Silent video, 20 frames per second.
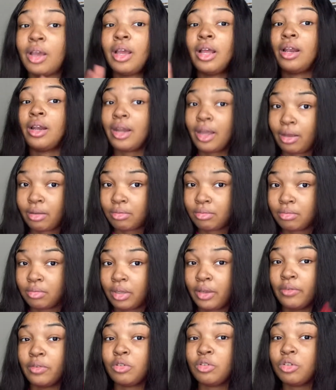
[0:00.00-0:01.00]
Now,
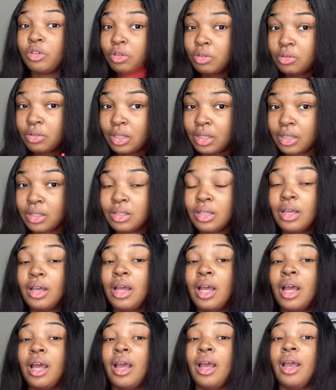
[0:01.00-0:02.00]
if you use this
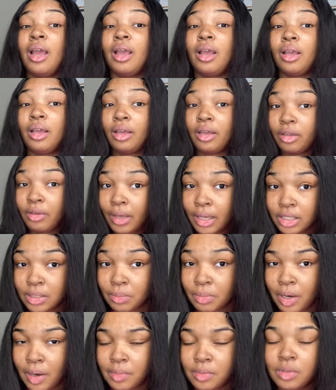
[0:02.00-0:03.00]
and you have some
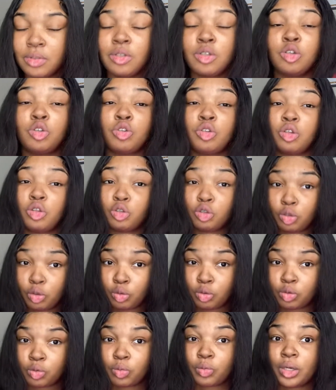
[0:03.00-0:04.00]
problems,
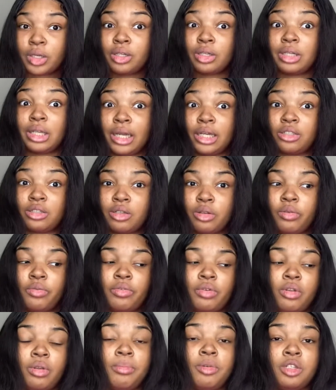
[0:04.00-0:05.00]
use regular lash glue
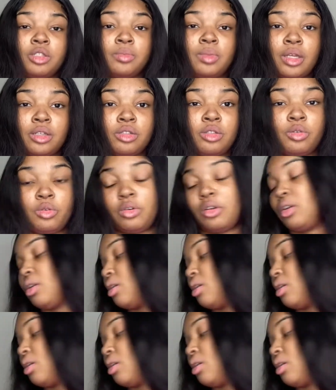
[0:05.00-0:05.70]
from the British Spot store.